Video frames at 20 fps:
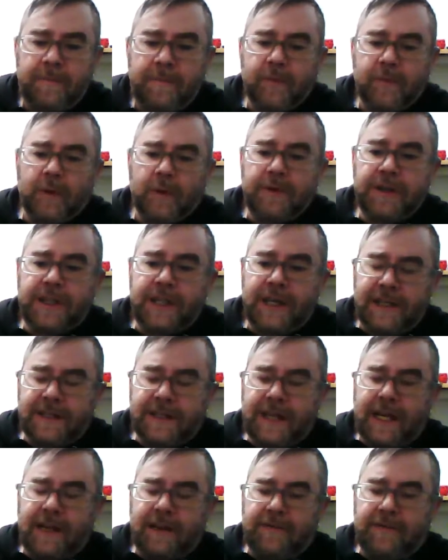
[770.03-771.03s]
we'll be getting
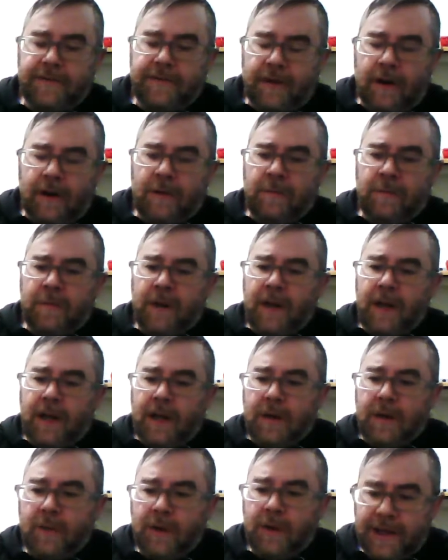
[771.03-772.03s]
data from
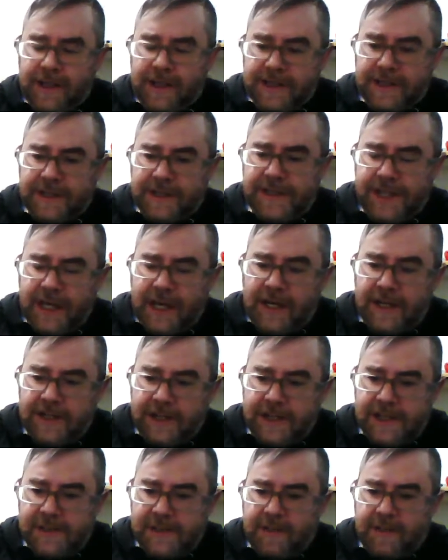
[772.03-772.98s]
one of these exchanges.